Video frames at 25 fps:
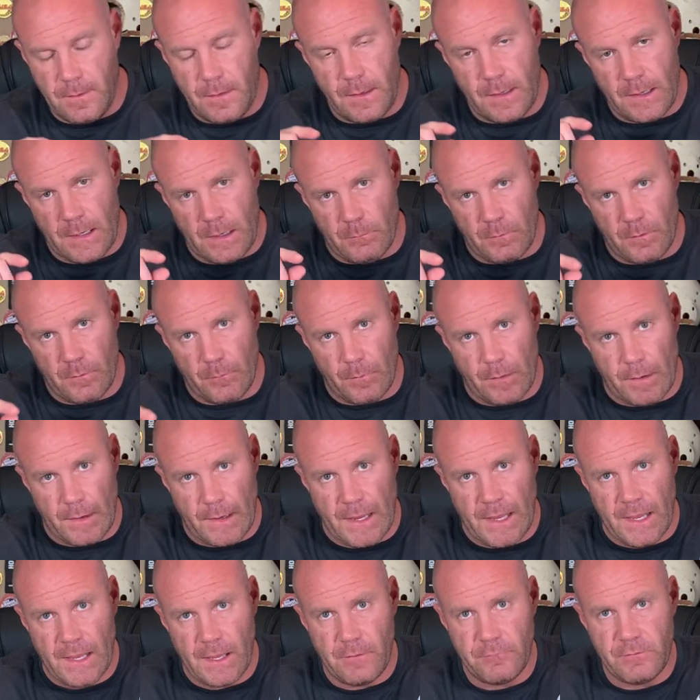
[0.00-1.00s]
And I'm going to
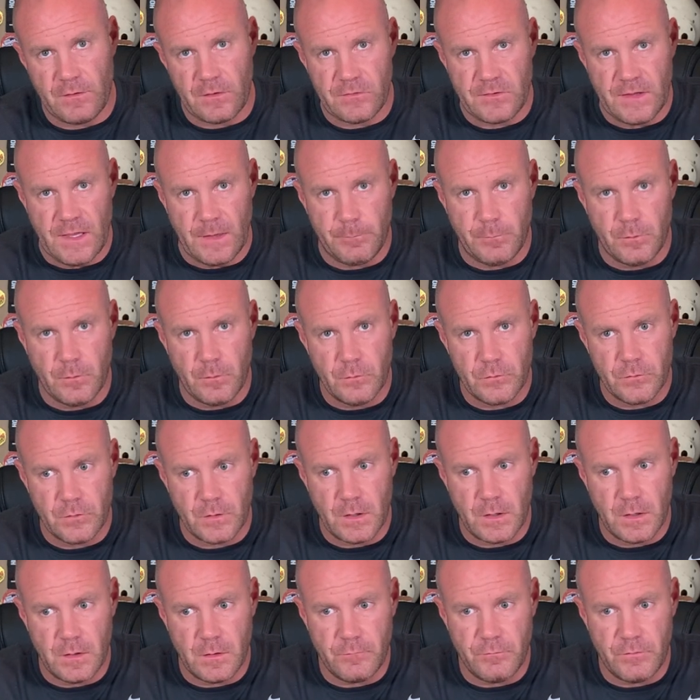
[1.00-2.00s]
have examples
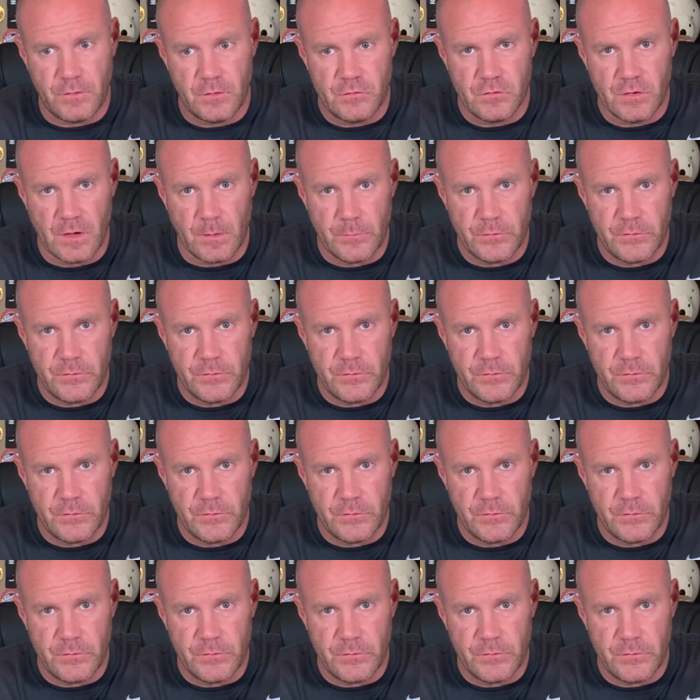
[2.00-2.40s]
of the jump